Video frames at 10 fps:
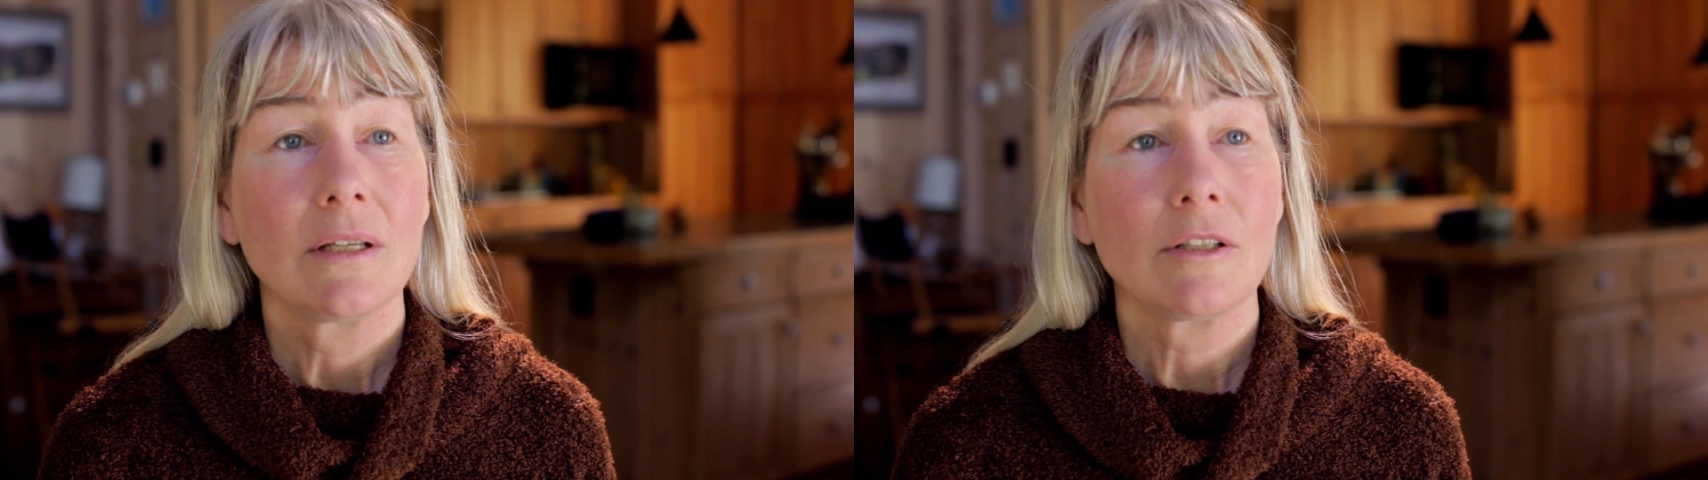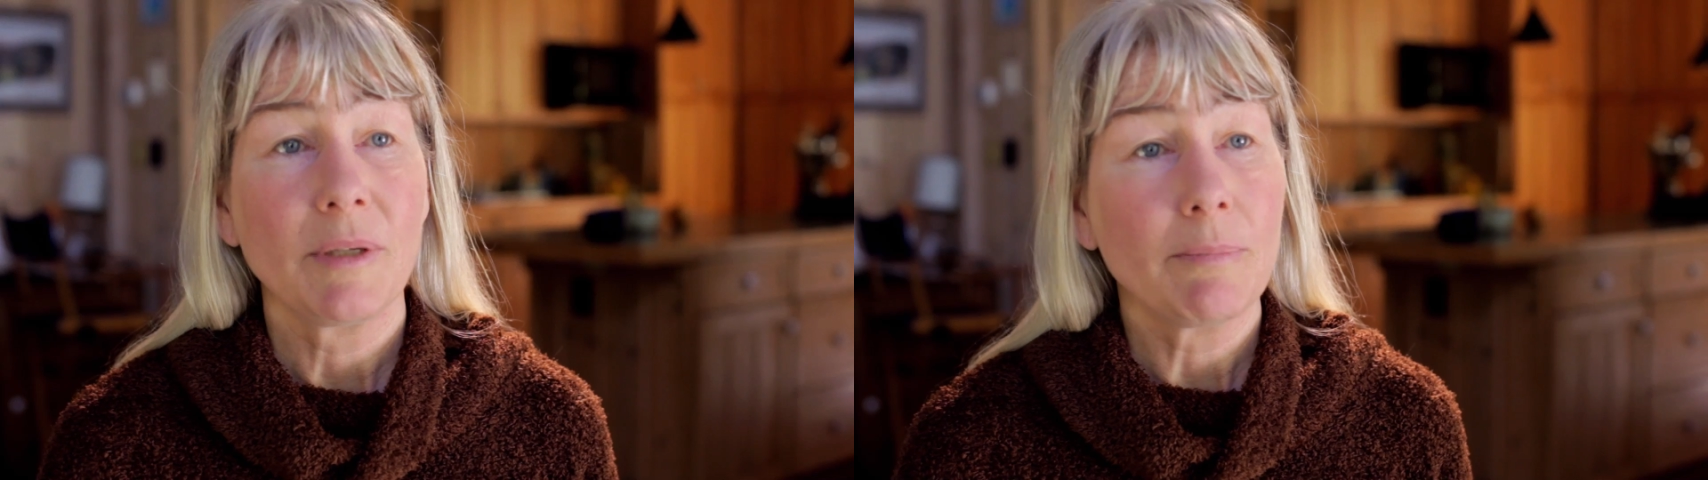
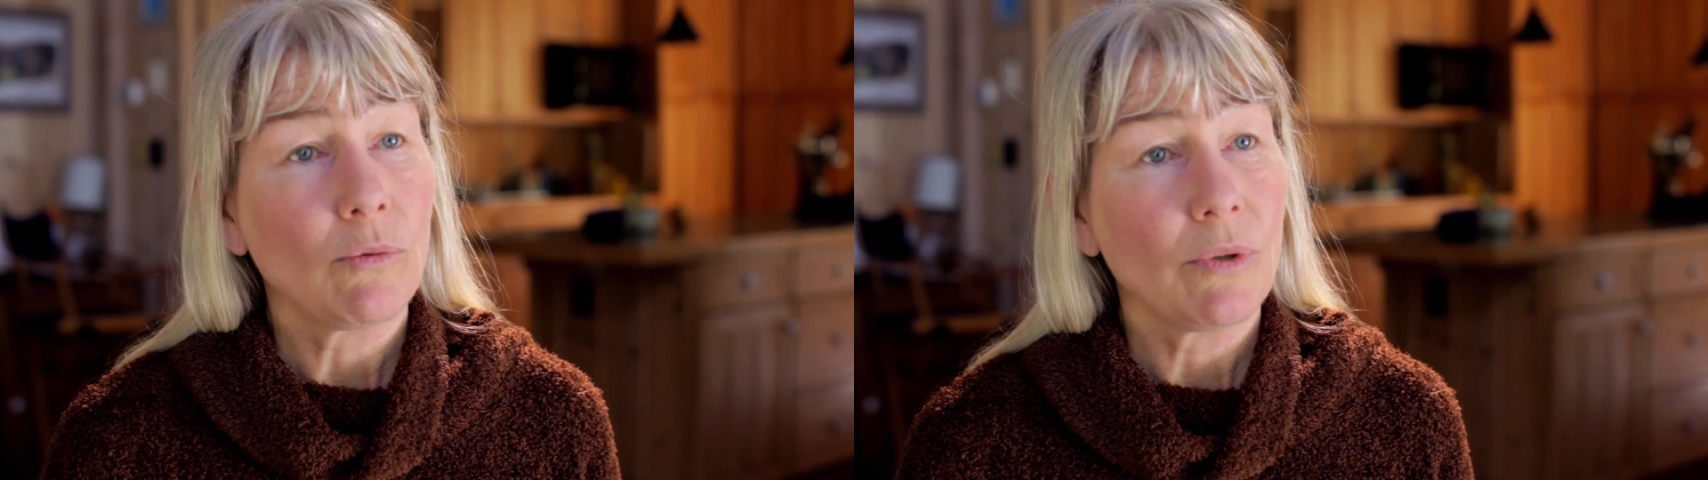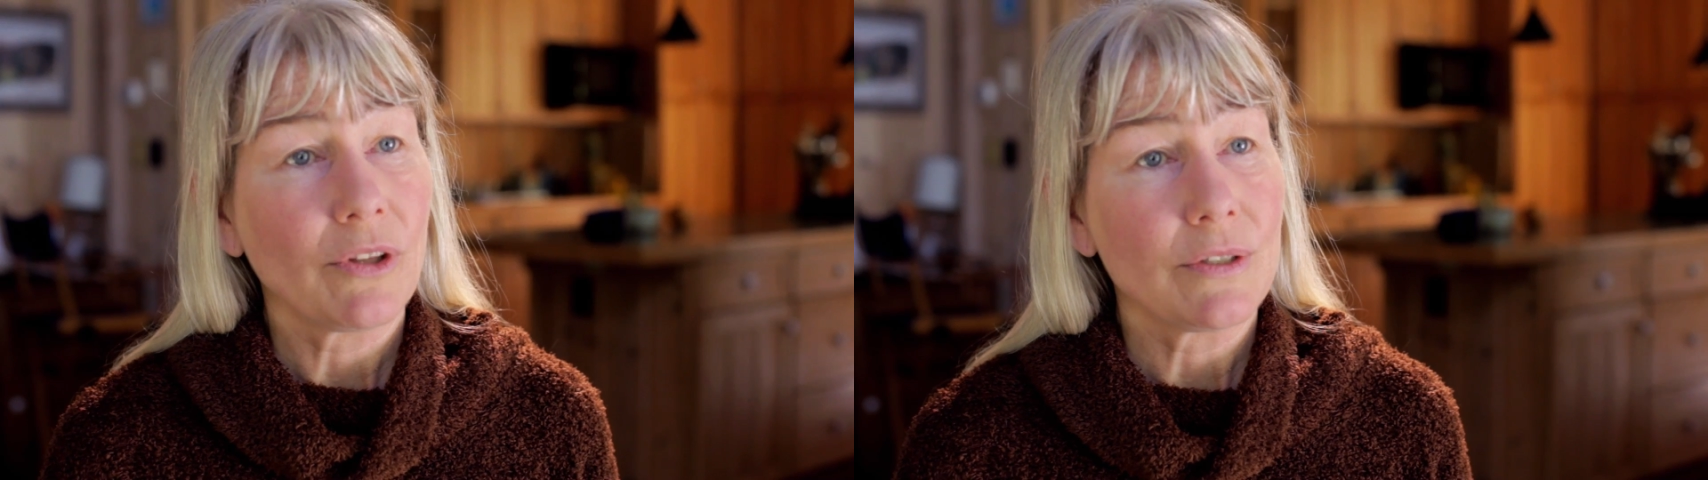The
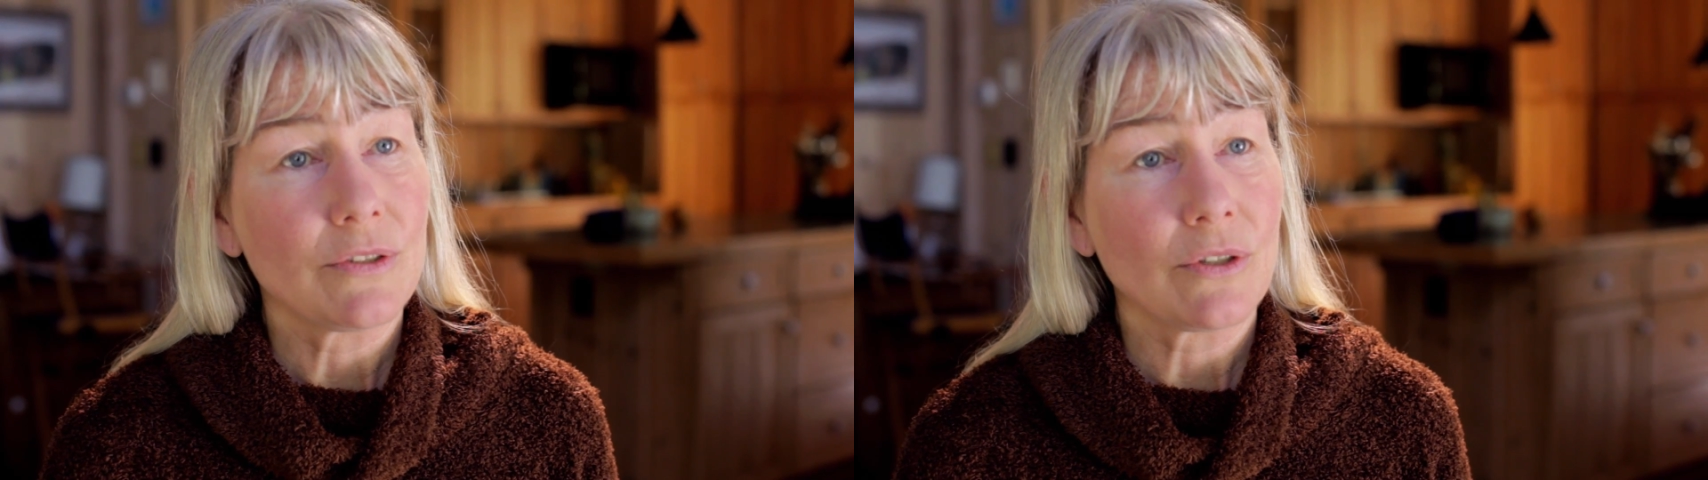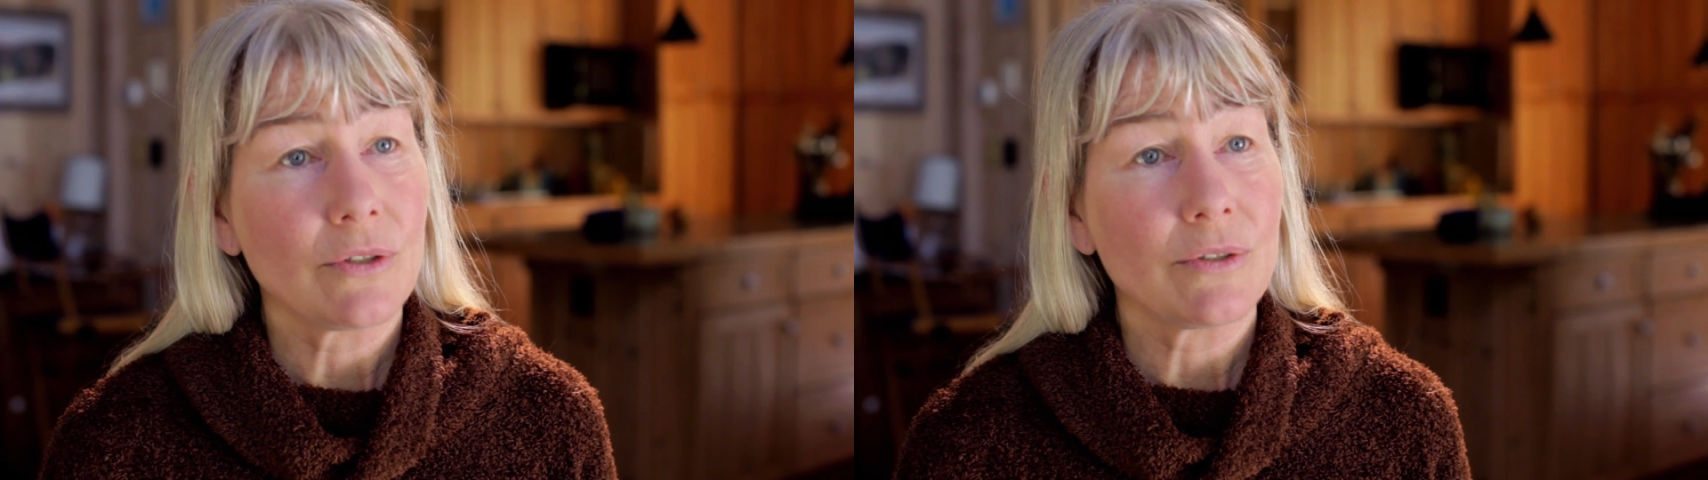people with
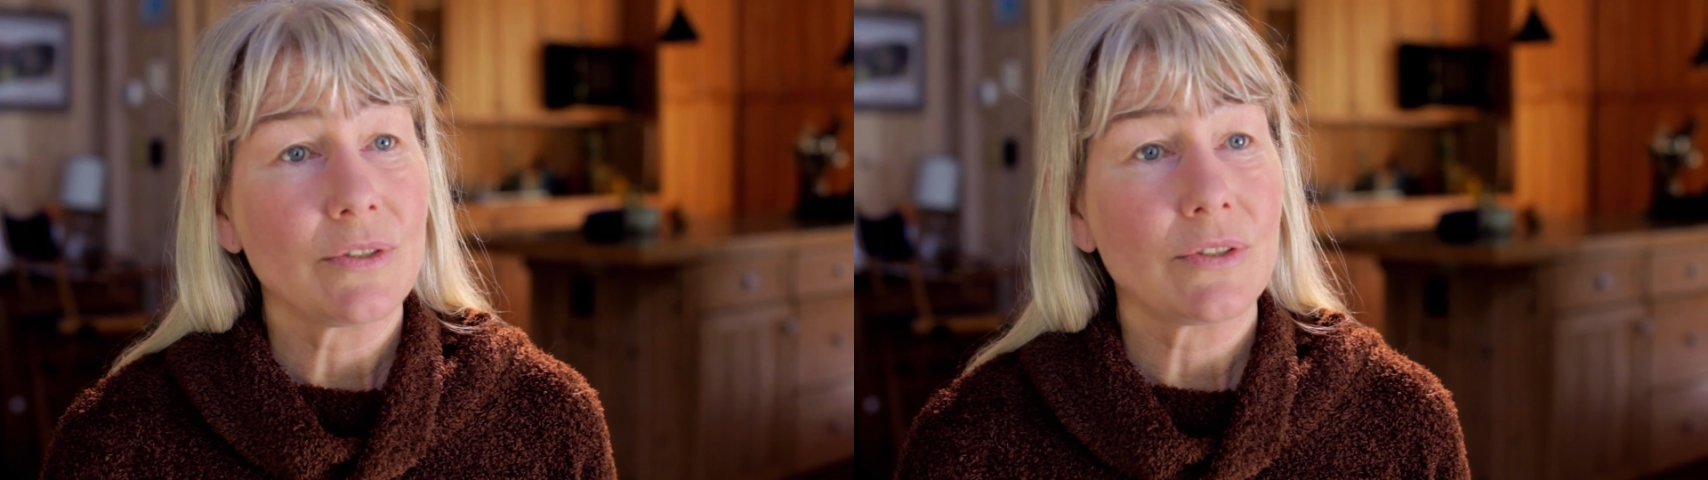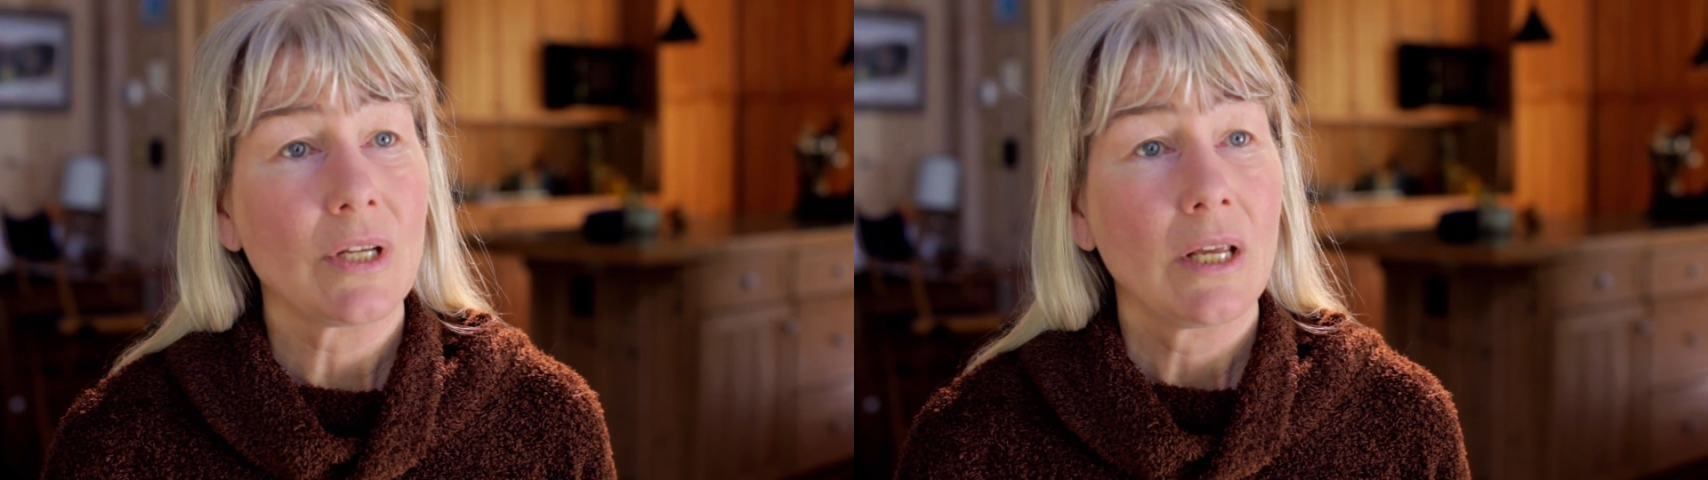
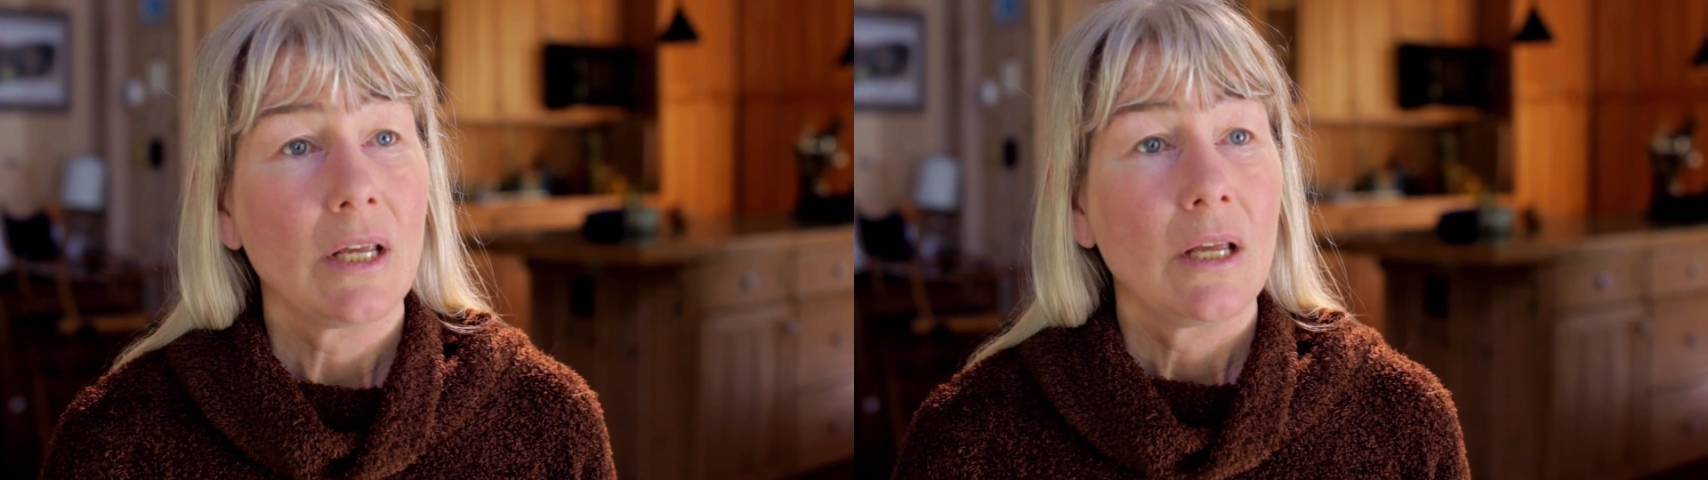concerns